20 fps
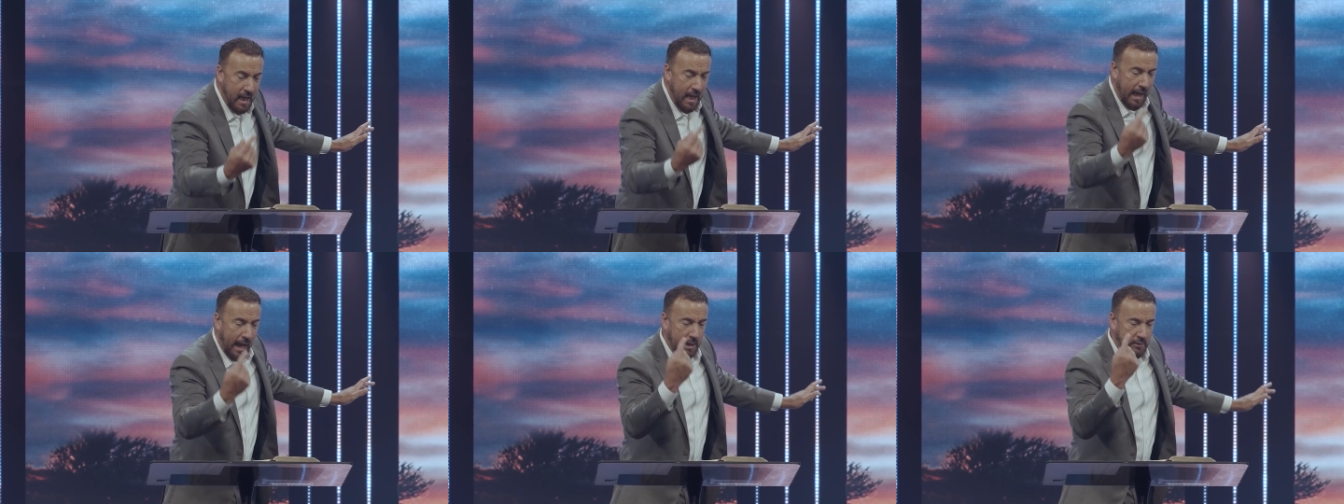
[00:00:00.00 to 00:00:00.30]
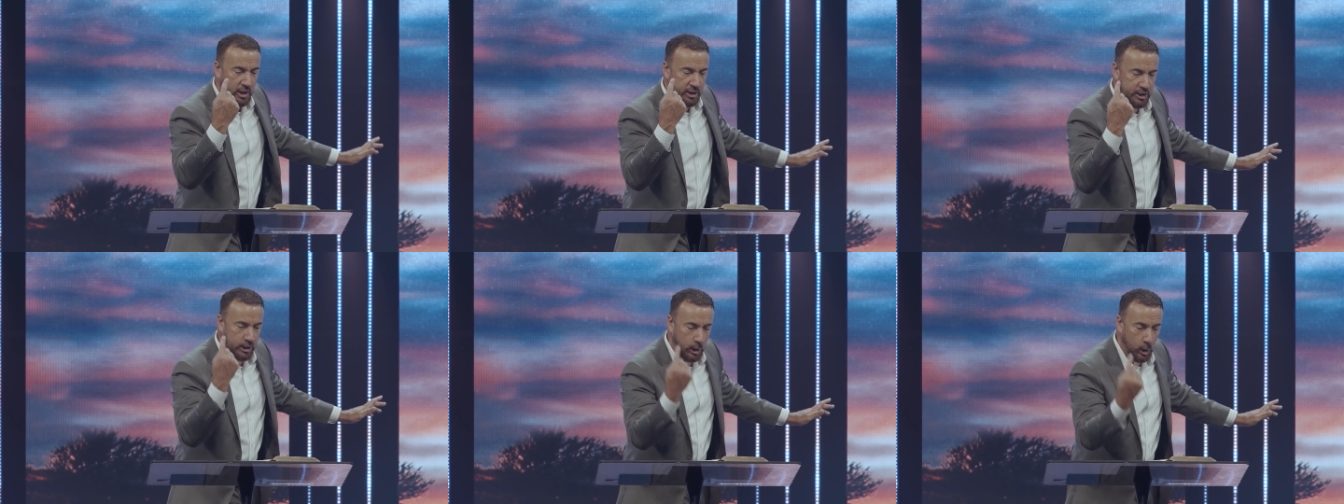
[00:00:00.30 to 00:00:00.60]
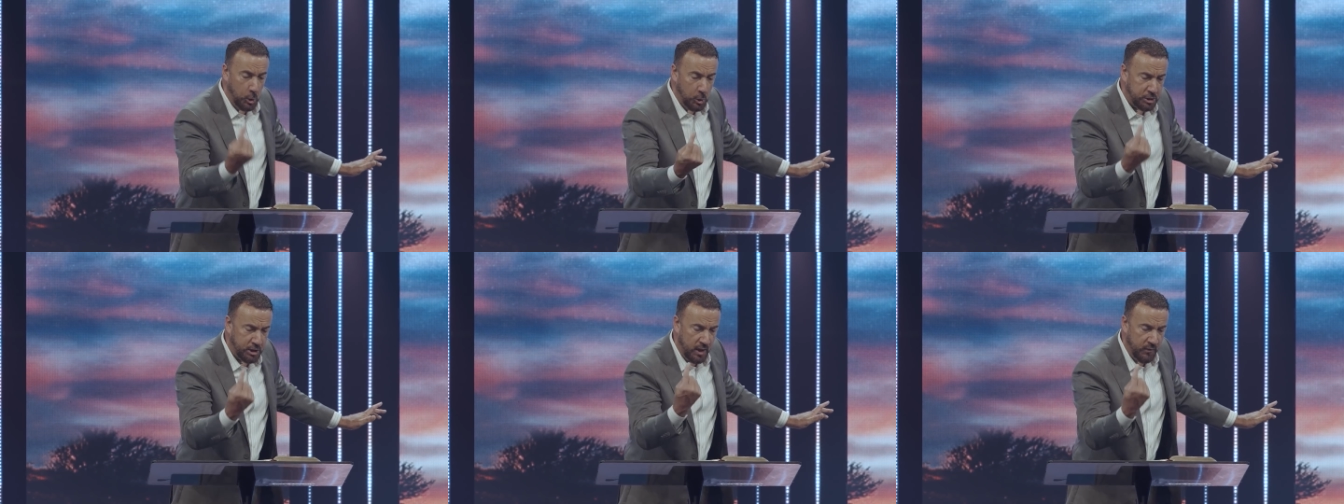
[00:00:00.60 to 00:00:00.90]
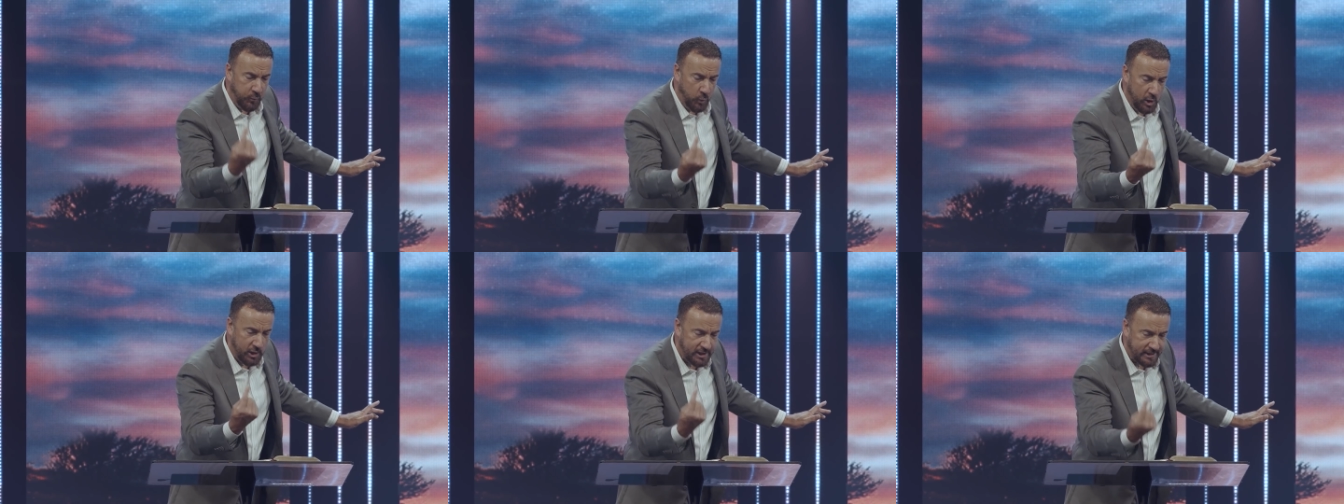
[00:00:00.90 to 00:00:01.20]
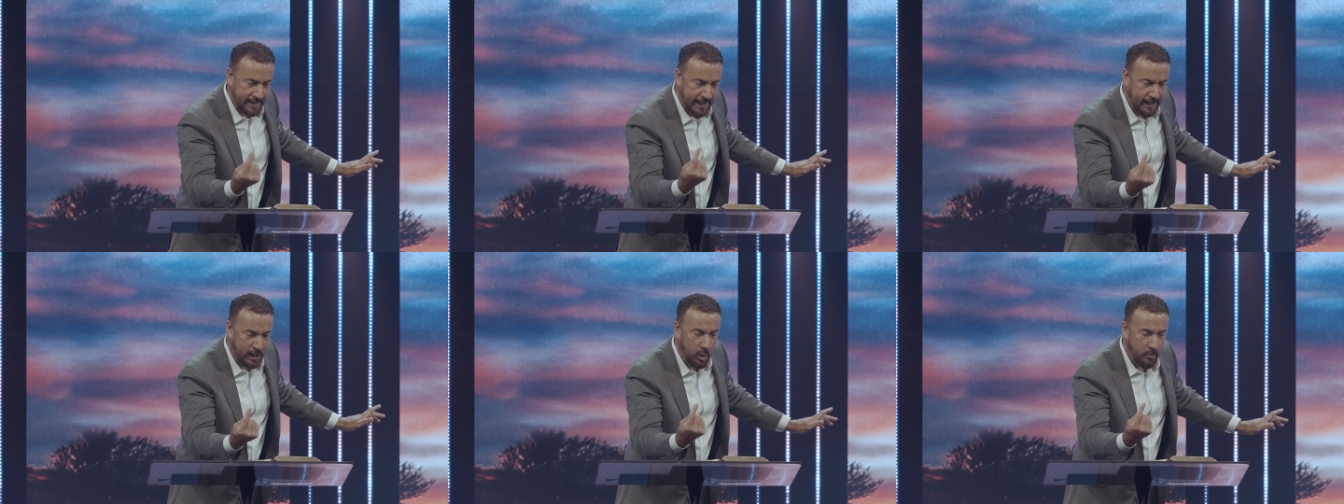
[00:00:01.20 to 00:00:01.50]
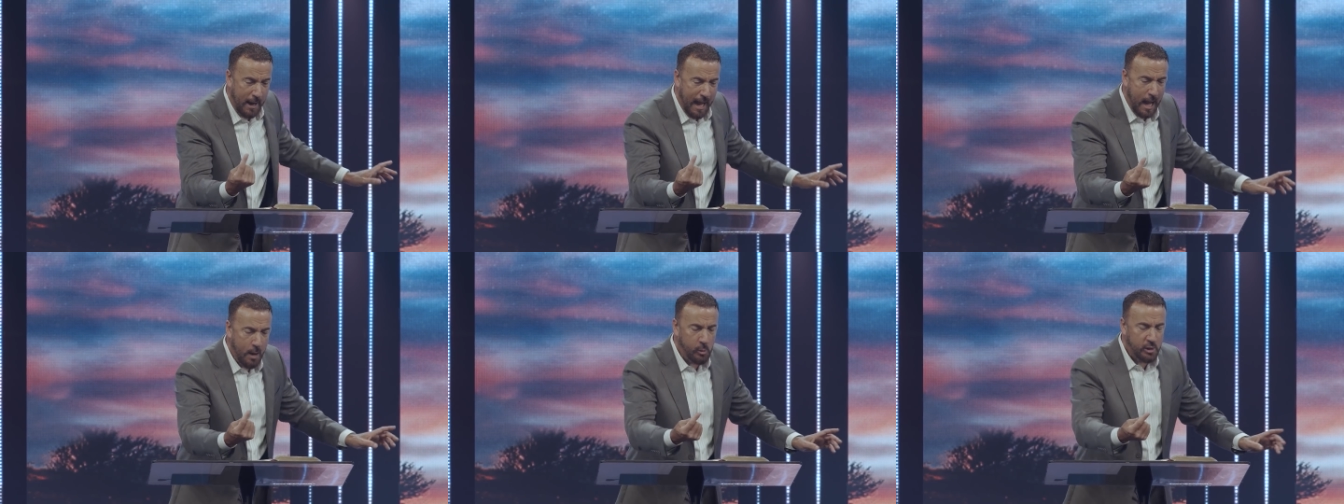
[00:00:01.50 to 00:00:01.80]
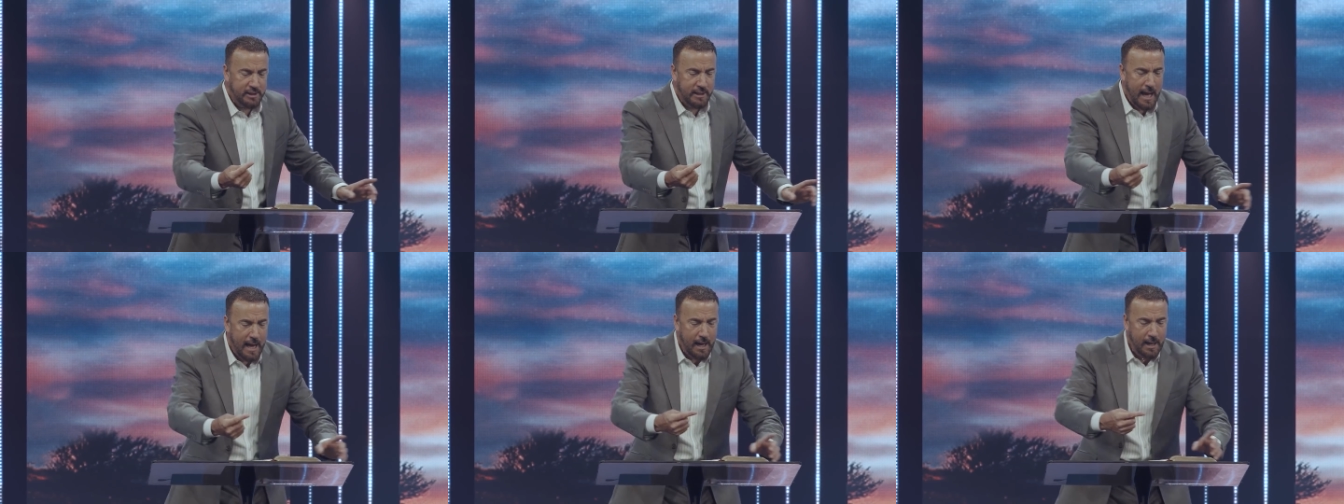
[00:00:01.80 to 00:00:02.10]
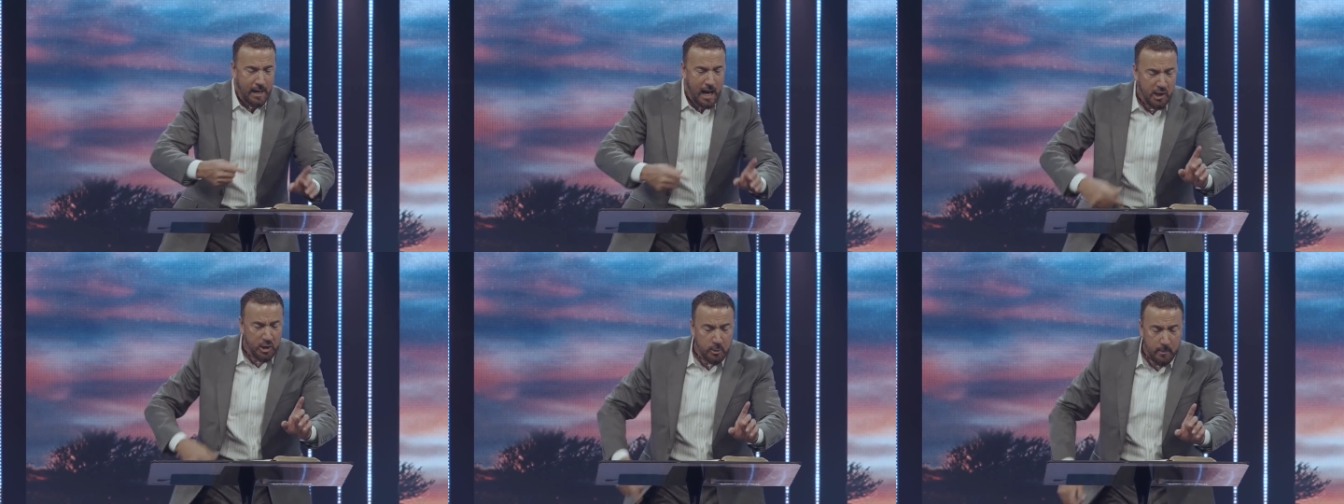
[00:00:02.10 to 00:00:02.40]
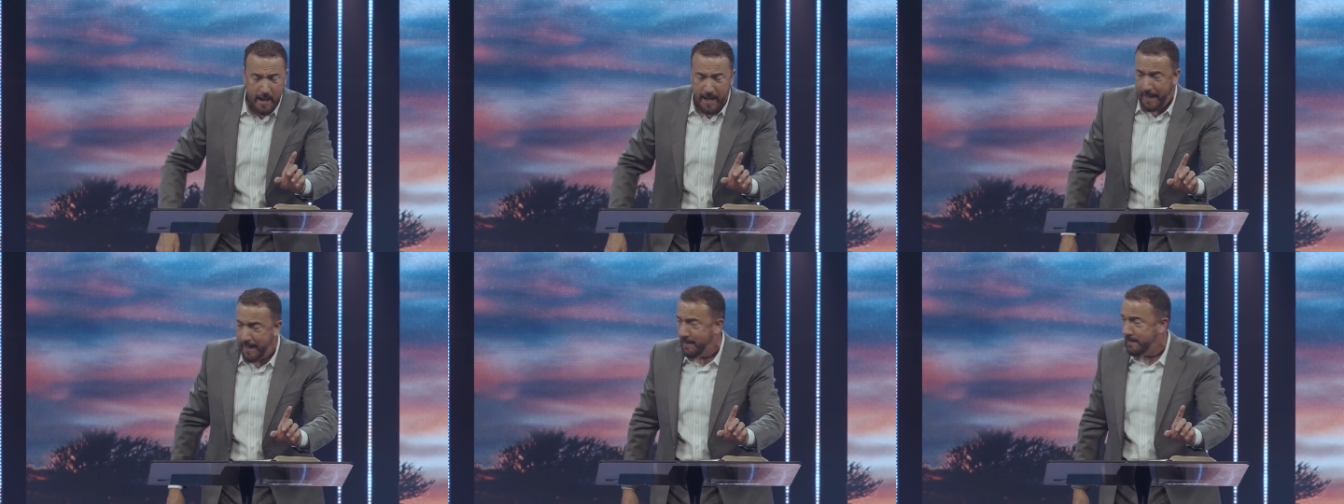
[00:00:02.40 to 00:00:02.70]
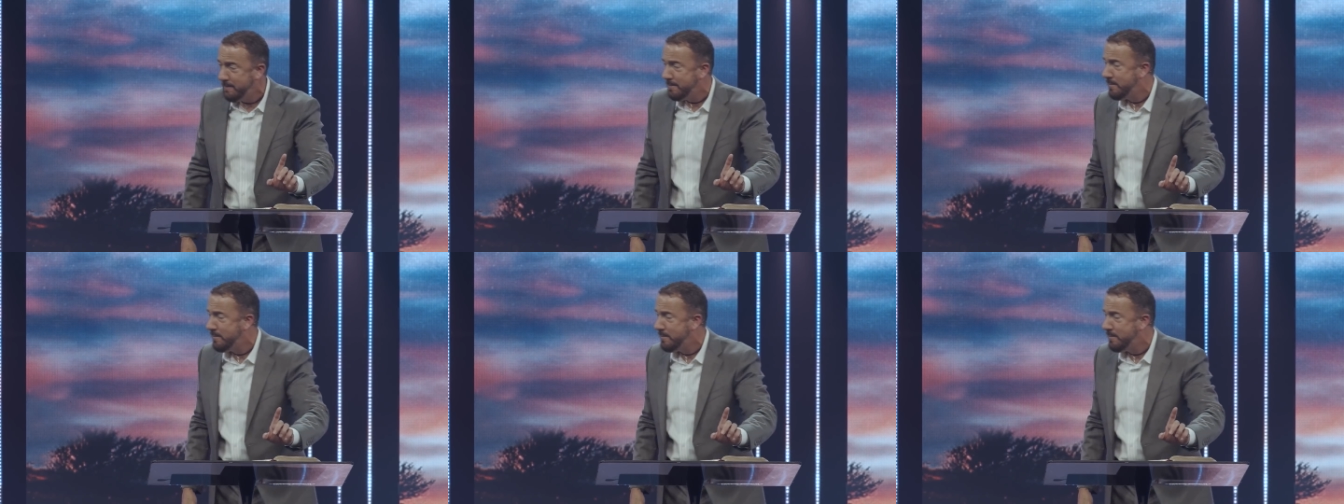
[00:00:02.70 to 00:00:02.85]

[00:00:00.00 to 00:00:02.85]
And the solution for a single man was not another man.